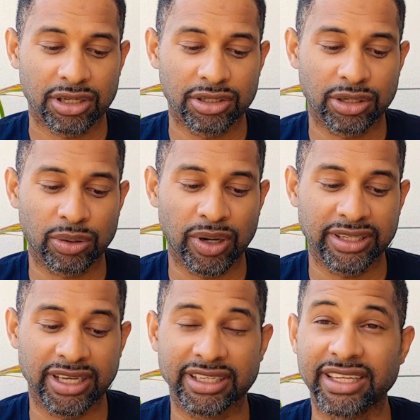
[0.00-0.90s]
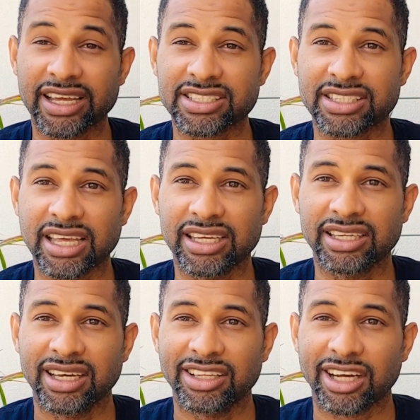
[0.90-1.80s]
you know. And then the next
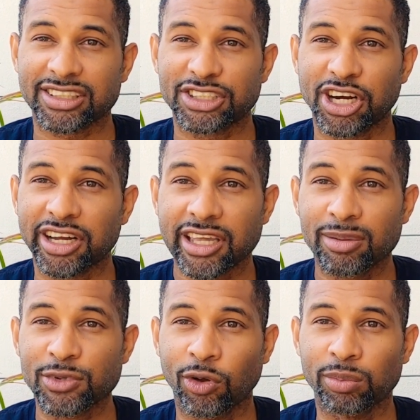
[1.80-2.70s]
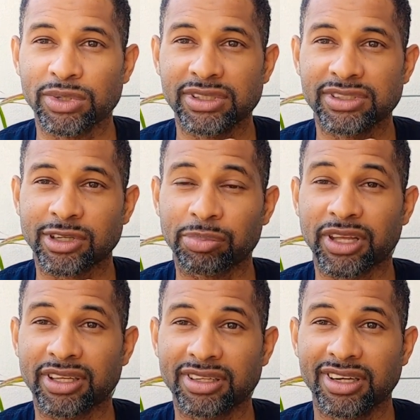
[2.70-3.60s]
day, Dr. John Kim told me
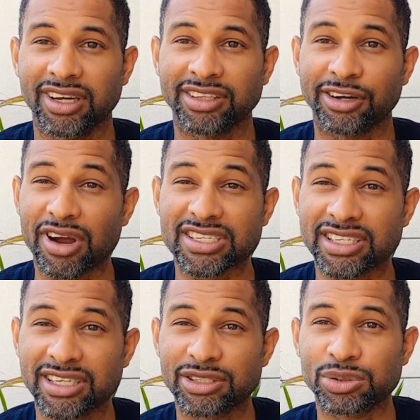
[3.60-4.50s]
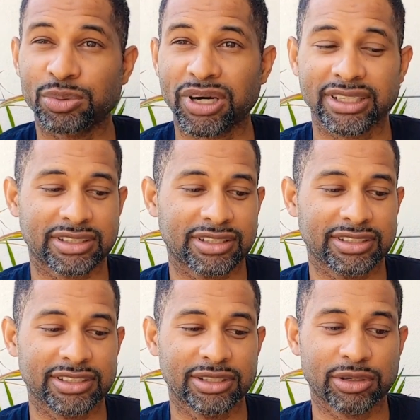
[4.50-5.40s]
something that resonated to what,
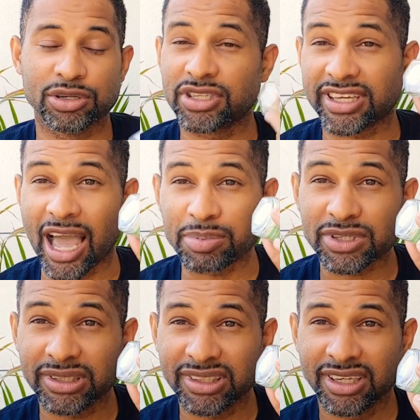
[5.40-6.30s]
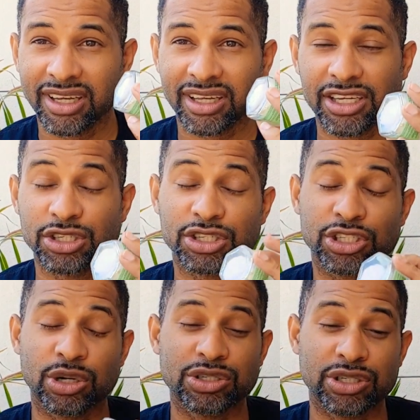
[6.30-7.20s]
you know, using a capsule. It
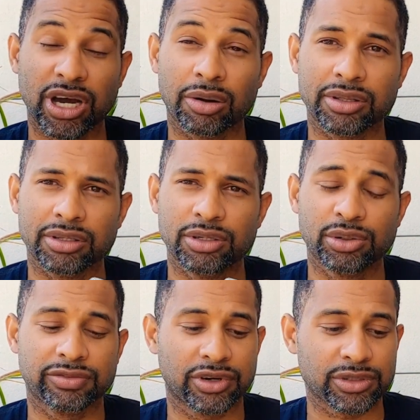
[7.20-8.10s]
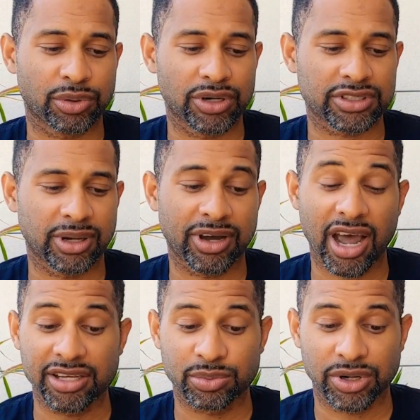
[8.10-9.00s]
just shows you how the universe works, how
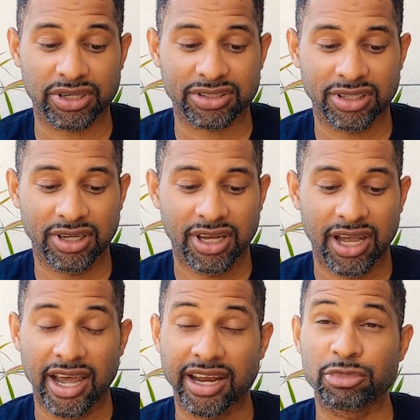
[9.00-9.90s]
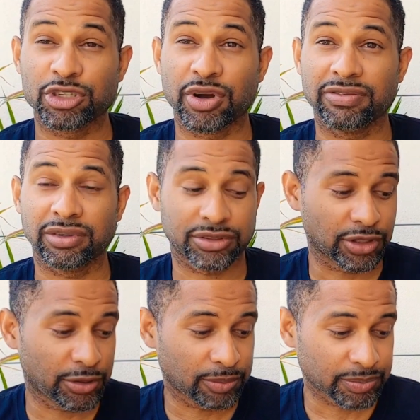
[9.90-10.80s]
God works, and I'm just grateful.
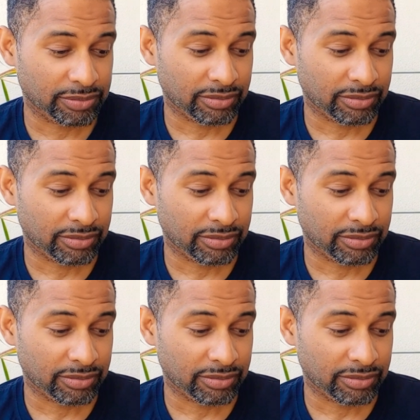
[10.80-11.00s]
So,